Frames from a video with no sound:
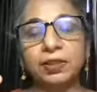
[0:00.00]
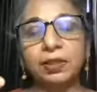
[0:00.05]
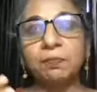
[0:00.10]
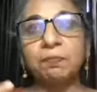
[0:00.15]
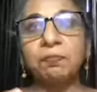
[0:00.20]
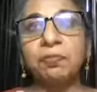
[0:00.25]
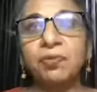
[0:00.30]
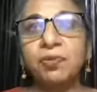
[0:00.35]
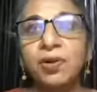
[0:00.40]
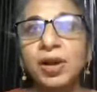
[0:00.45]

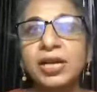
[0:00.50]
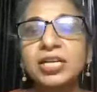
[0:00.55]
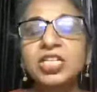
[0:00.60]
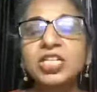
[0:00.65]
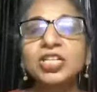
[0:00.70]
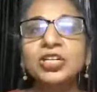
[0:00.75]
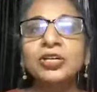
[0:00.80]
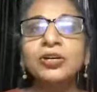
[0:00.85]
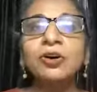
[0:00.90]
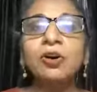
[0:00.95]

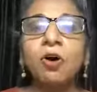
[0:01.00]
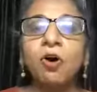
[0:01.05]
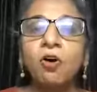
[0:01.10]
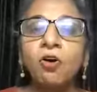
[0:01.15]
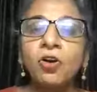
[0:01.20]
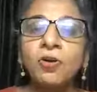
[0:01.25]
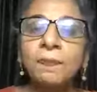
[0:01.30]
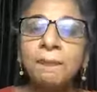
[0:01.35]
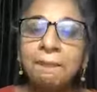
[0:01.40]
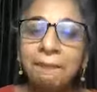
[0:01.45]
pressure
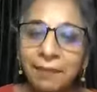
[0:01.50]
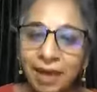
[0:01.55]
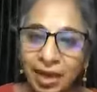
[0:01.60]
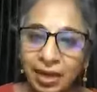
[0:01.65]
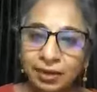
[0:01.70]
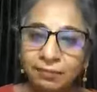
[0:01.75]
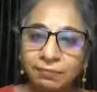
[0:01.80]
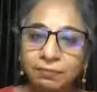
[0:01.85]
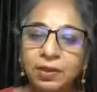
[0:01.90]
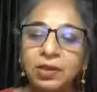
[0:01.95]
on
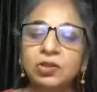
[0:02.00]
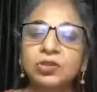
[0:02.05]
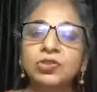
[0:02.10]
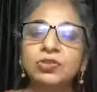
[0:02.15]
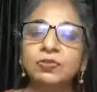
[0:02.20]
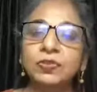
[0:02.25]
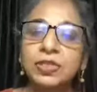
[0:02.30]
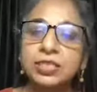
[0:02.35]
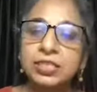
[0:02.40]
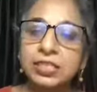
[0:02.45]
men because of
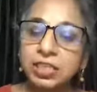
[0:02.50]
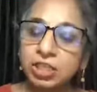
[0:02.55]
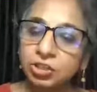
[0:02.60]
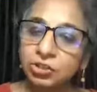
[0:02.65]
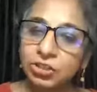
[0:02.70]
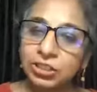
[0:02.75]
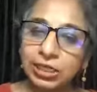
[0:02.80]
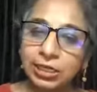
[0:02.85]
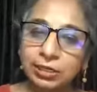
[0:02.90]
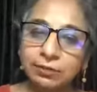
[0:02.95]
the
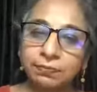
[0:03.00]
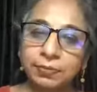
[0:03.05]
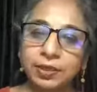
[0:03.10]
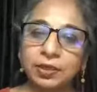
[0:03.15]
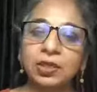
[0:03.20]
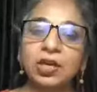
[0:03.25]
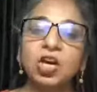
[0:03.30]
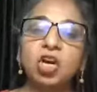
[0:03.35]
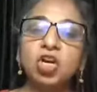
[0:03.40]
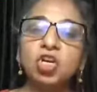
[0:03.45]
stereotyping
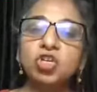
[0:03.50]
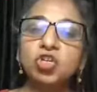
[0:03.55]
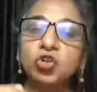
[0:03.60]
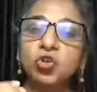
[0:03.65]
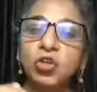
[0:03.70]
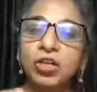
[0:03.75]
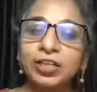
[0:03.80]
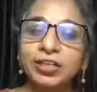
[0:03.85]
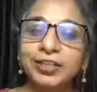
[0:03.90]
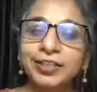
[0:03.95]
to
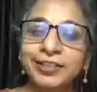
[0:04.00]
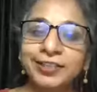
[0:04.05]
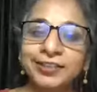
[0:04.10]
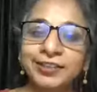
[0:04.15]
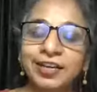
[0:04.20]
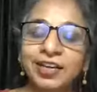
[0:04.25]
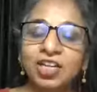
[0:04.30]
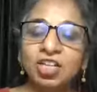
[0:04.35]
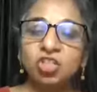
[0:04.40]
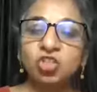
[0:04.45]
earn
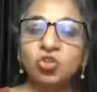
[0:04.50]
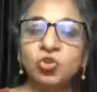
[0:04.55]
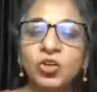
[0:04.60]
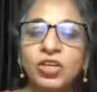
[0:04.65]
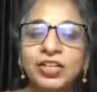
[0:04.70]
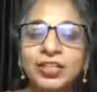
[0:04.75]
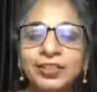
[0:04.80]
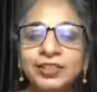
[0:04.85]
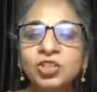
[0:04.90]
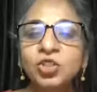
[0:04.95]

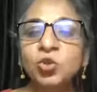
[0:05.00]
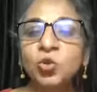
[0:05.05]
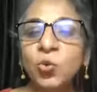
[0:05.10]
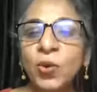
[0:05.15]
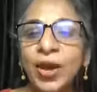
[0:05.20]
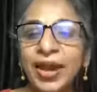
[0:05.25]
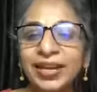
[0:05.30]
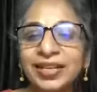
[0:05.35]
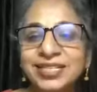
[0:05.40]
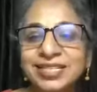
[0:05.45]

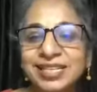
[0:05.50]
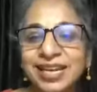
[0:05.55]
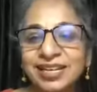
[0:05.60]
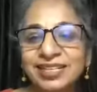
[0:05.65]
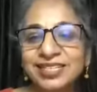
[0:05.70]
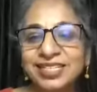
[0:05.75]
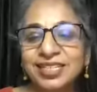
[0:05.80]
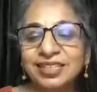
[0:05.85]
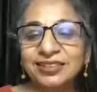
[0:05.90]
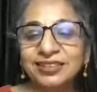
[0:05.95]
2x next
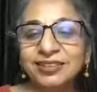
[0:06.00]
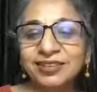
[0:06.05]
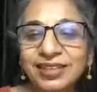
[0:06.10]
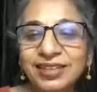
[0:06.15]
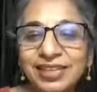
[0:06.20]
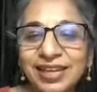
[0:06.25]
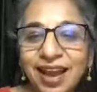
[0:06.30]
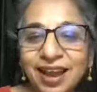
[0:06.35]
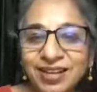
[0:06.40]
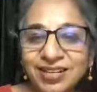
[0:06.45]
year,
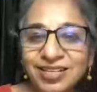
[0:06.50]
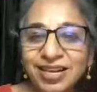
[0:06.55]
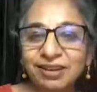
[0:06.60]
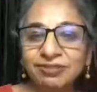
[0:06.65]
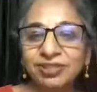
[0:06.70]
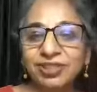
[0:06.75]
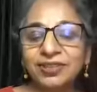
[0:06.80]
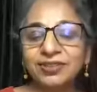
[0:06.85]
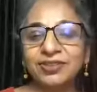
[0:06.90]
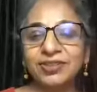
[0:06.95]
3x
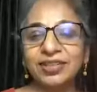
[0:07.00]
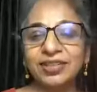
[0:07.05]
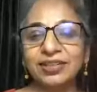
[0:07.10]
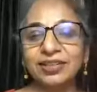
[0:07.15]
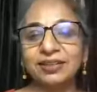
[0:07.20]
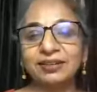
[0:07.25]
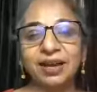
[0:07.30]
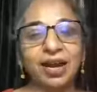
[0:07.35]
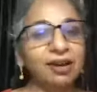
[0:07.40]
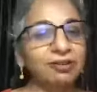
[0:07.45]

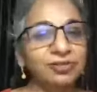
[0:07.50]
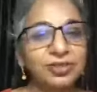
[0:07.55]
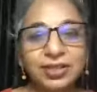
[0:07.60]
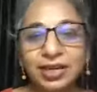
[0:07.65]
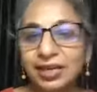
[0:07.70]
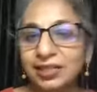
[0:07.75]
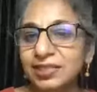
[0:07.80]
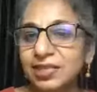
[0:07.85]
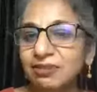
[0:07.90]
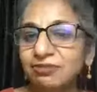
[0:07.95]
after
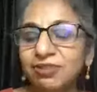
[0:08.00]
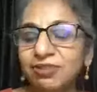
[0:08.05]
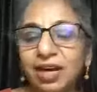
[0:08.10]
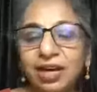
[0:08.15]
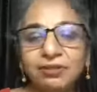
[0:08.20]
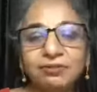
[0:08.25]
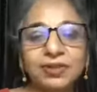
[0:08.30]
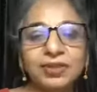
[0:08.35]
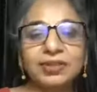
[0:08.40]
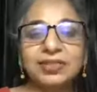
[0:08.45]
let's say
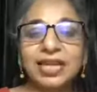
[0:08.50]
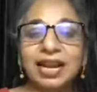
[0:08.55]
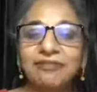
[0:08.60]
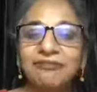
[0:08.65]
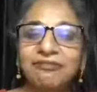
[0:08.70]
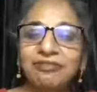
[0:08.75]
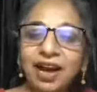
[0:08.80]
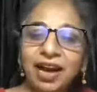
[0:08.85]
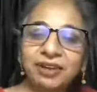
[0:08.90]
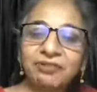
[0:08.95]
5 years, and
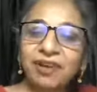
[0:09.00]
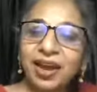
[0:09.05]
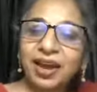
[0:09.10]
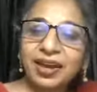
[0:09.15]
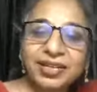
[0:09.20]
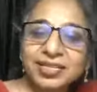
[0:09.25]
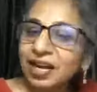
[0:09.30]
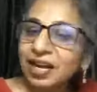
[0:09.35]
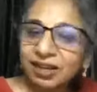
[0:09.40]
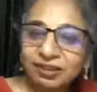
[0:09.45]

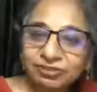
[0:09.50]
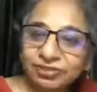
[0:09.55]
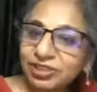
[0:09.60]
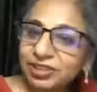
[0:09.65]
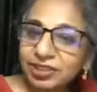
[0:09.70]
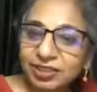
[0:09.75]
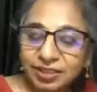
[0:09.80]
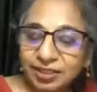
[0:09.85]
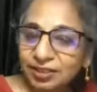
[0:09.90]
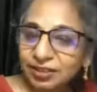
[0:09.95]
5x
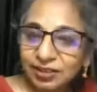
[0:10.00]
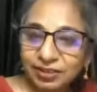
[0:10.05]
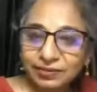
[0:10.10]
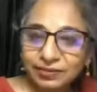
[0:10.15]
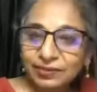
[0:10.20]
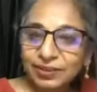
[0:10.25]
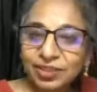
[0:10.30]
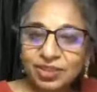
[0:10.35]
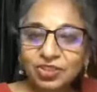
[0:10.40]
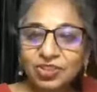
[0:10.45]
after
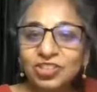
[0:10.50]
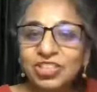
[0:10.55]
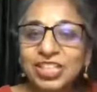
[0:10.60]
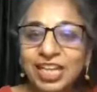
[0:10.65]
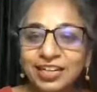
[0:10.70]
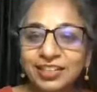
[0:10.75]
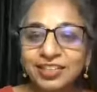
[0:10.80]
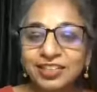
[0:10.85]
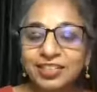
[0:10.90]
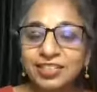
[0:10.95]
10
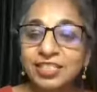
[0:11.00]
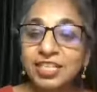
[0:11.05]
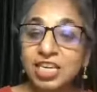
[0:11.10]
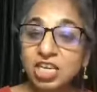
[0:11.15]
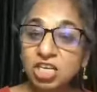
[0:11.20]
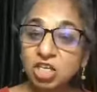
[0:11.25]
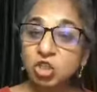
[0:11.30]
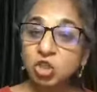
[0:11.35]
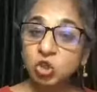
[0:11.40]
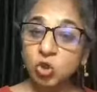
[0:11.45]
years
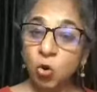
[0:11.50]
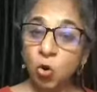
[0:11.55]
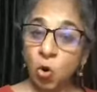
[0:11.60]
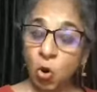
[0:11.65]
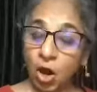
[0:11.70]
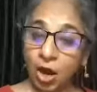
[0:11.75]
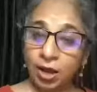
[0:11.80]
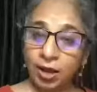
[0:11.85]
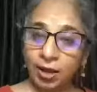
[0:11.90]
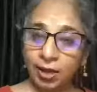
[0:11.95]
is so
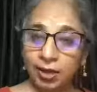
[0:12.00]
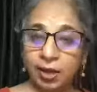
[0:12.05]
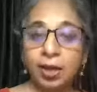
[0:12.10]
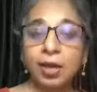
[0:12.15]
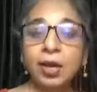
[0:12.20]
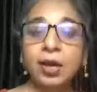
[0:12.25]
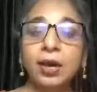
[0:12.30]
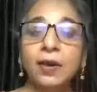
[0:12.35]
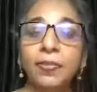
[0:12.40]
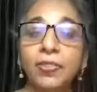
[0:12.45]
high
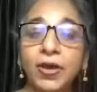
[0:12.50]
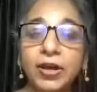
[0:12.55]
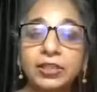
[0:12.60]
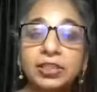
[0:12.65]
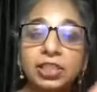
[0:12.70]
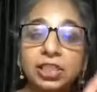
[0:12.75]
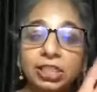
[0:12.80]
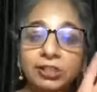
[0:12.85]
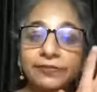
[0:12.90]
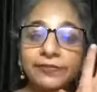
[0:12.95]
that
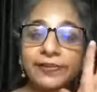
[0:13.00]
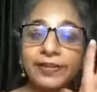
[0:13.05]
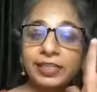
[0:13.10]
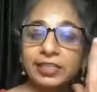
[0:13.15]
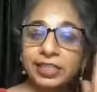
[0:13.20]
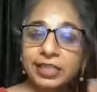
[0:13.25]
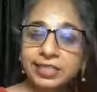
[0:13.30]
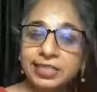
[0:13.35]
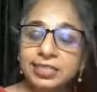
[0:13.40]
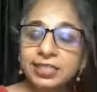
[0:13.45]
if he
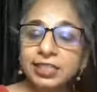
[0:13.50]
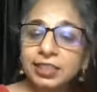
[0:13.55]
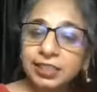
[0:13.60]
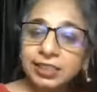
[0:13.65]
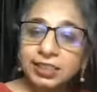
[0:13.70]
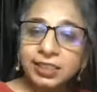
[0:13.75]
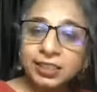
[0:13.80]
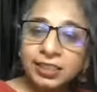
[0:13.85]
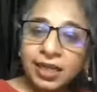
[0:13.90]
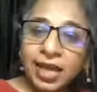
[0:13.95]
doesn't
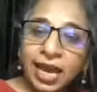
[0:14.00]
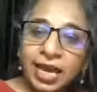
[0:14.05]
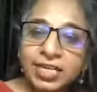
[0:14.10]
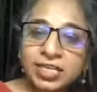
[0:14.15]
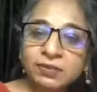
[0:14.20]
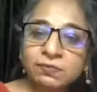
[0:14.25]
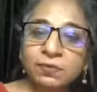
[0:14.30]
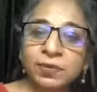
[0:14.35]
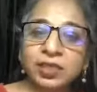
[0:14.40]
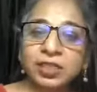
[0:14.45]
earn as
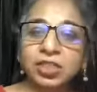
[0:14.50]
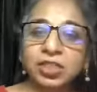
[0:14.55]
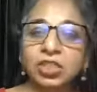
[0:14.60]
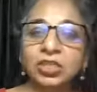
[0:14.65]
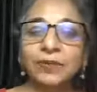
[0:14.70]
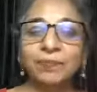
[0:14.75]
much,